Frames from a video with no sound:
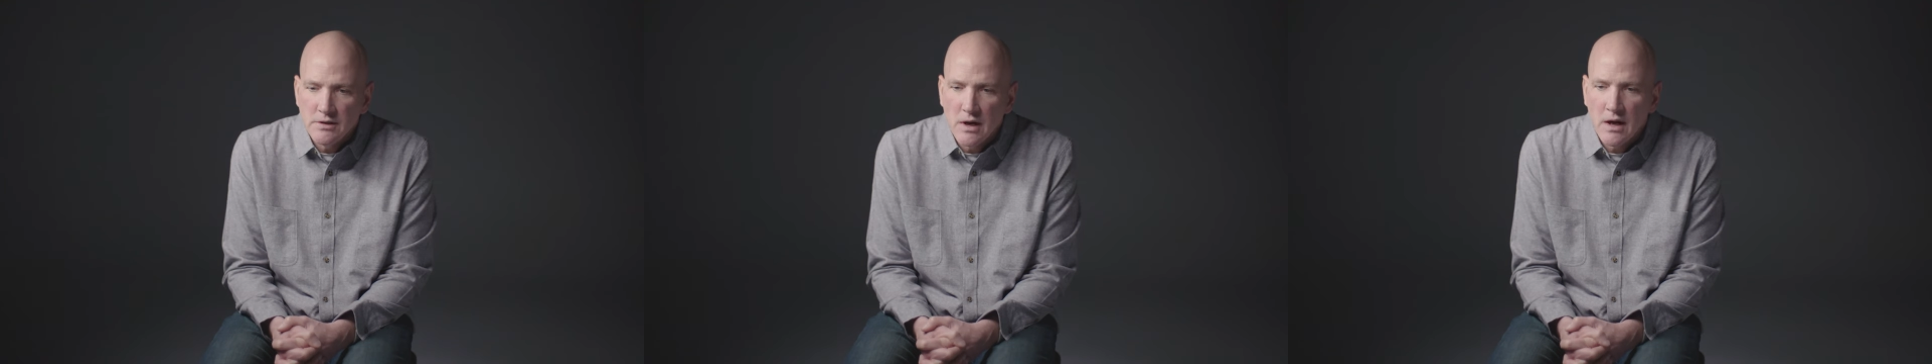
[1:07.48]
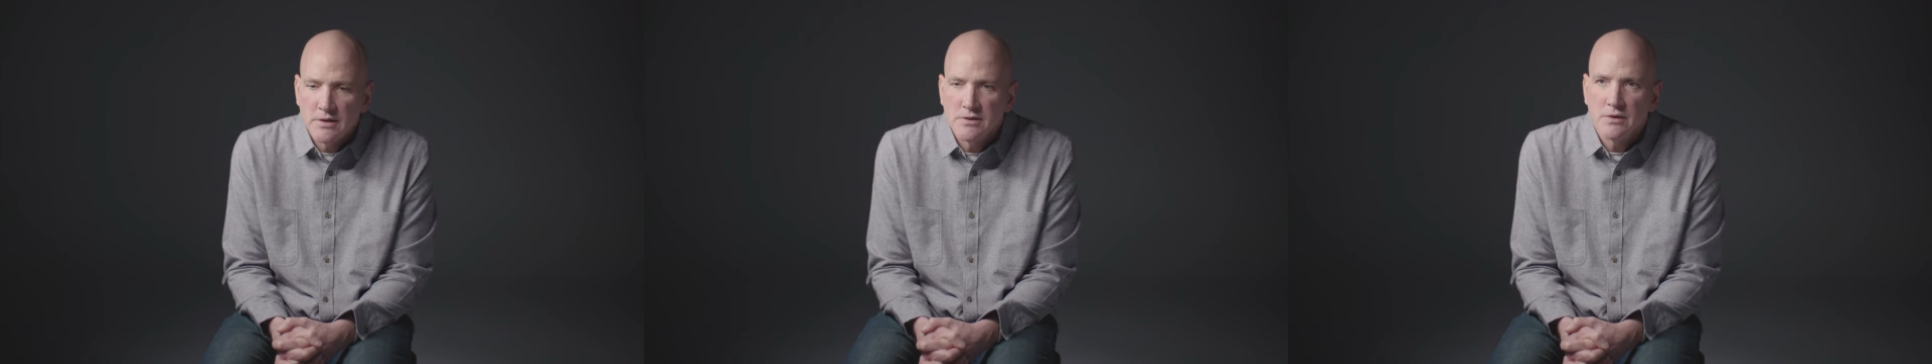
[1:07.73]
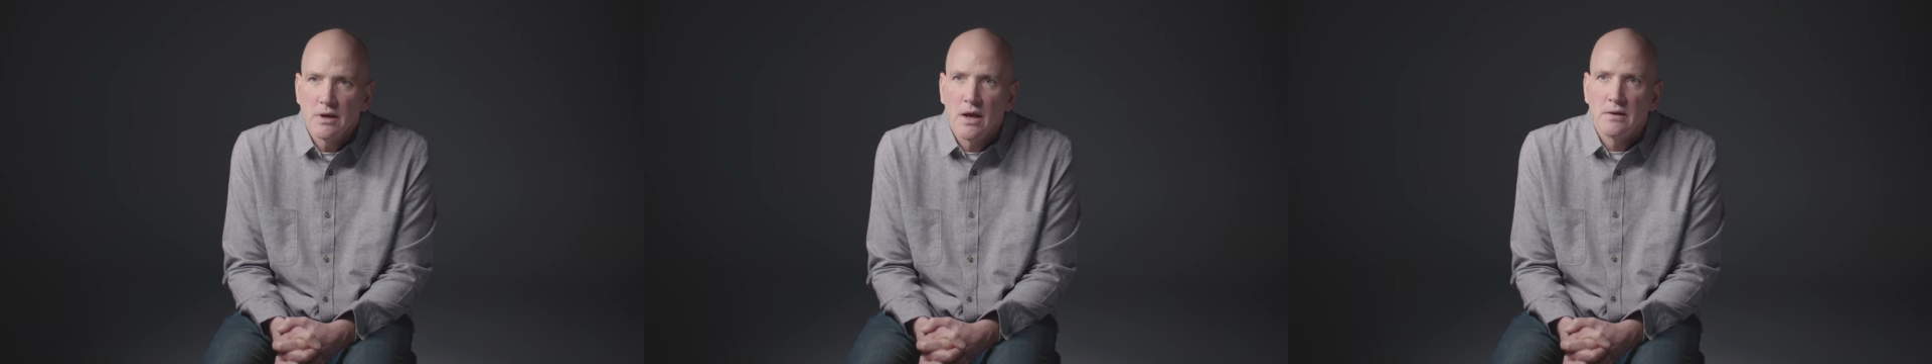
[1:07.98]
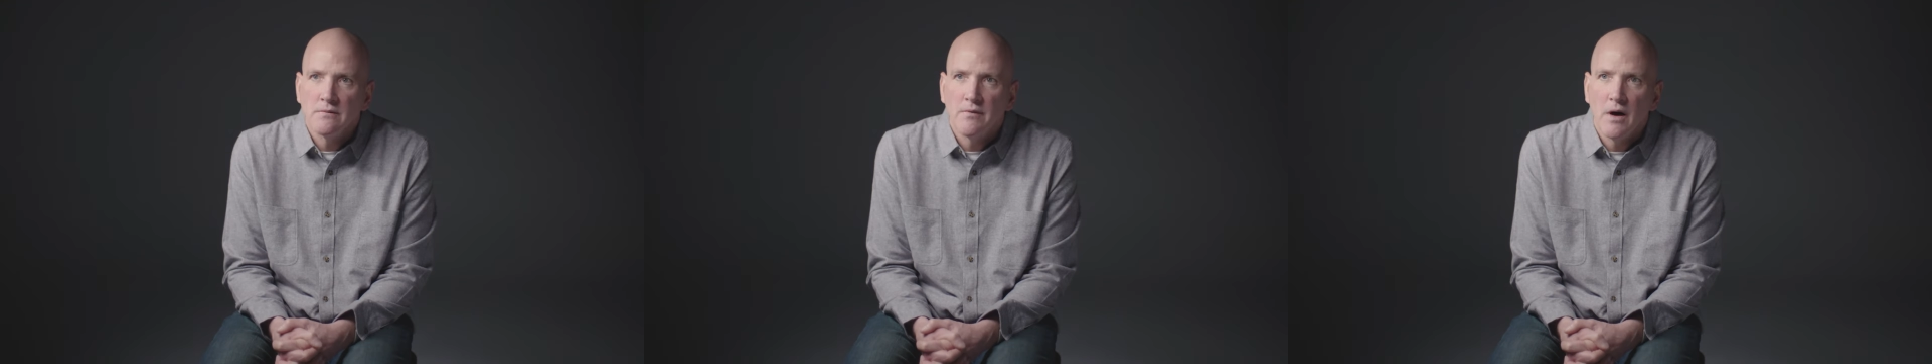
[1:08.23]
not to
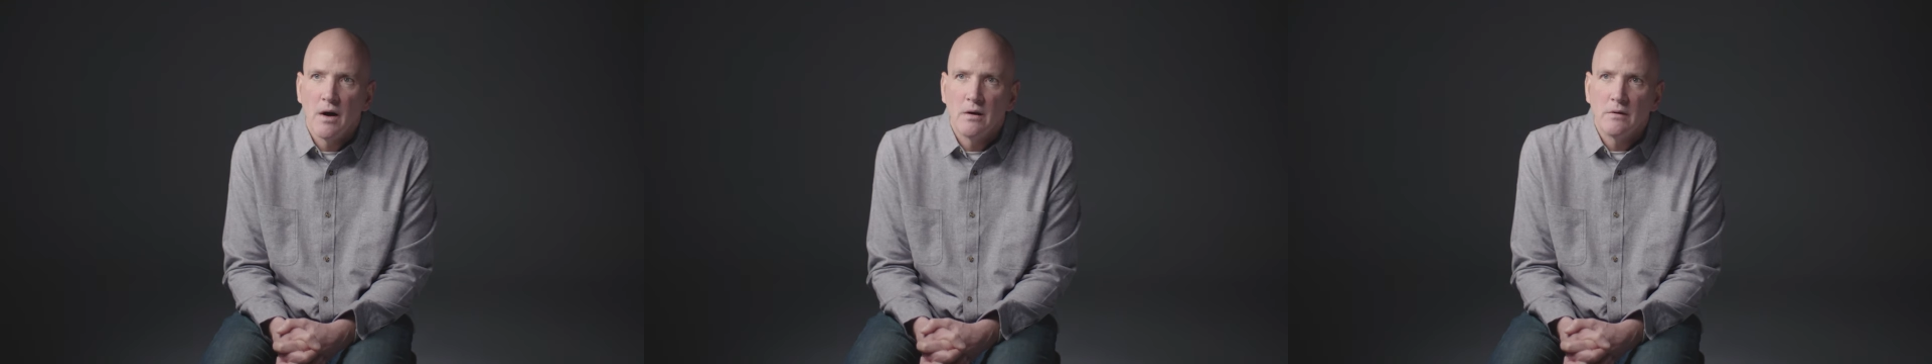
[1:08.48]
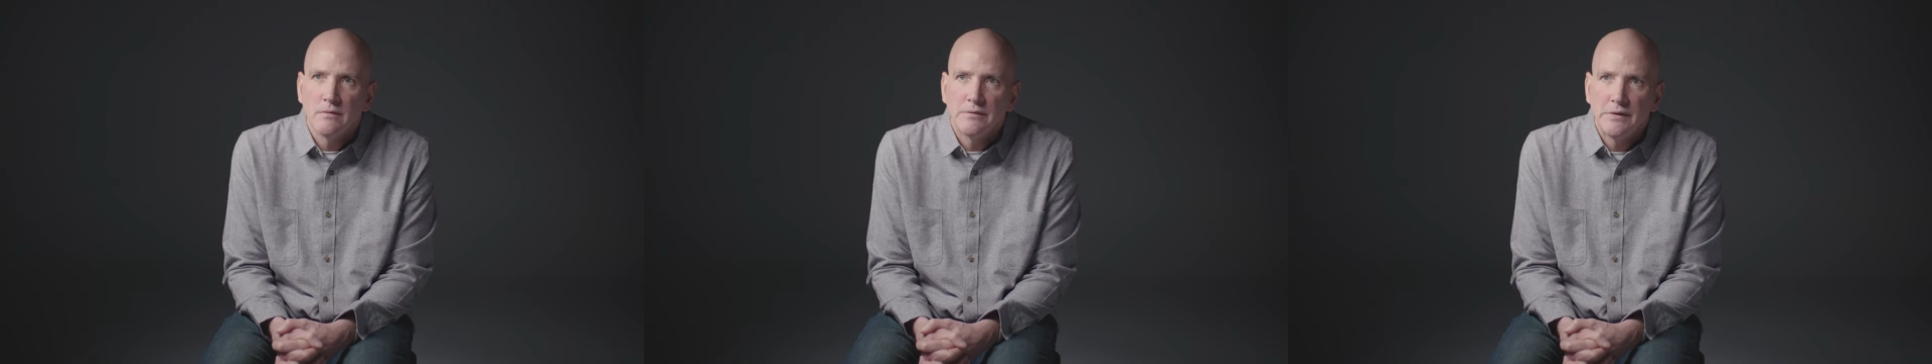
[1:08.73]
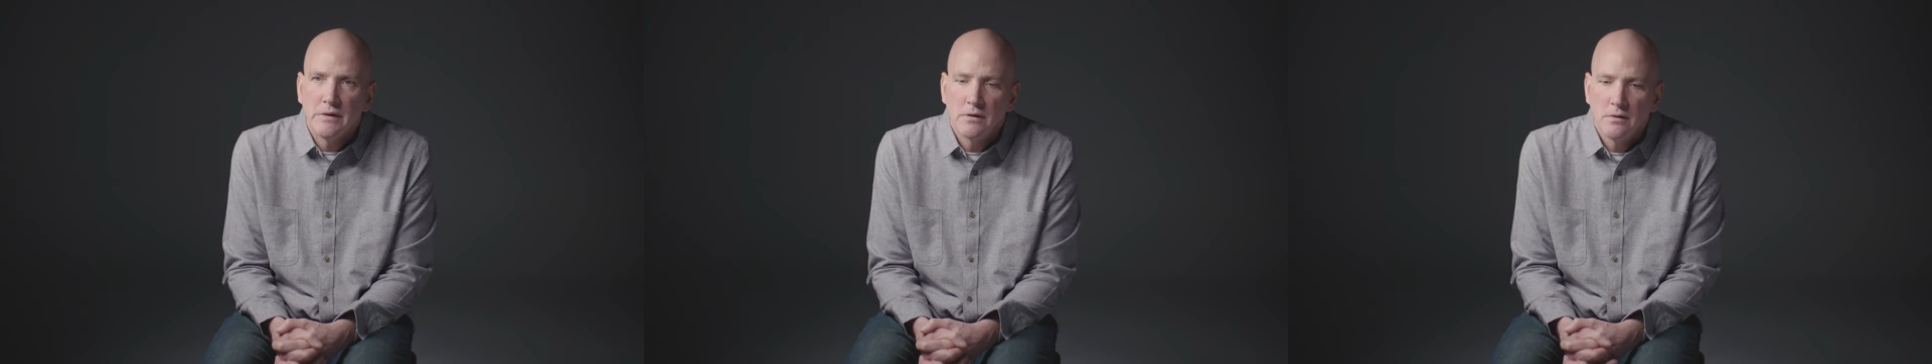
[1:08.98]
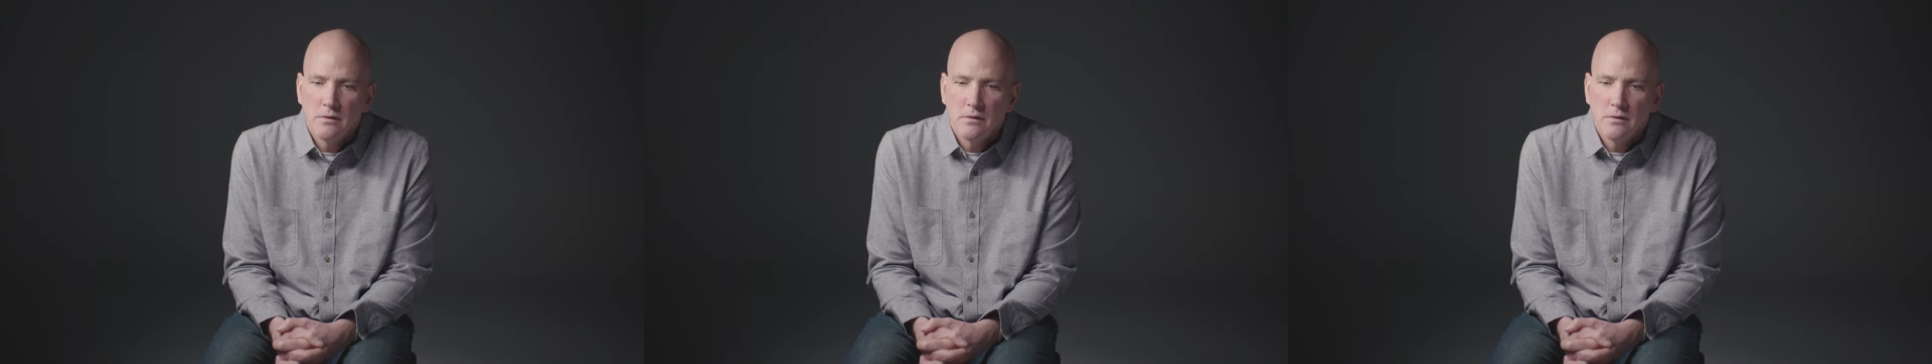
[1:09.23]
get involved,